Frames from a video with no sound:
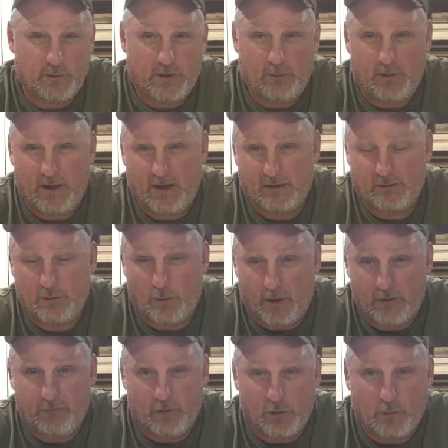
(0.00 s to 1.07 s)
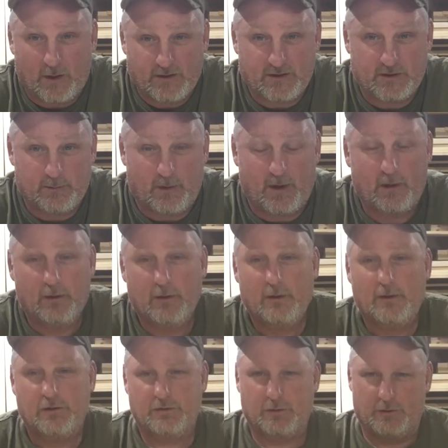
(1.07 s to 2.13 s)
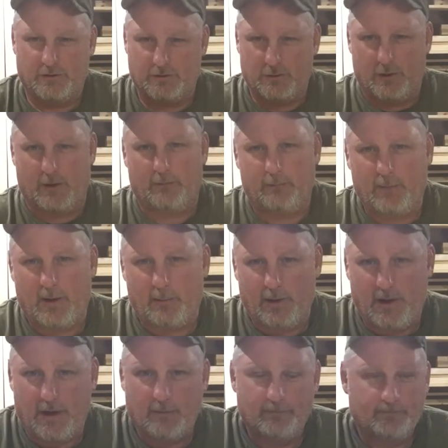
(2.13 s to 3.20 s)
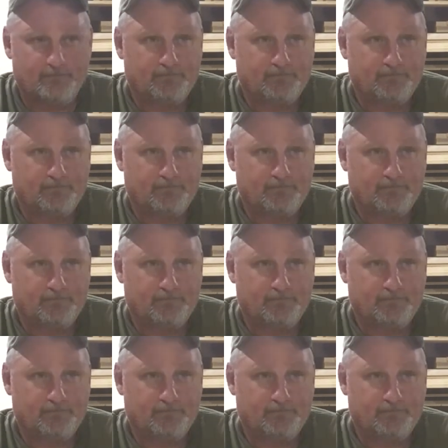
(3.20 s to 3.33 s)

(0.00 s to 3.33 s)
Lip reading: we had quite a few questions about shooters who have maybe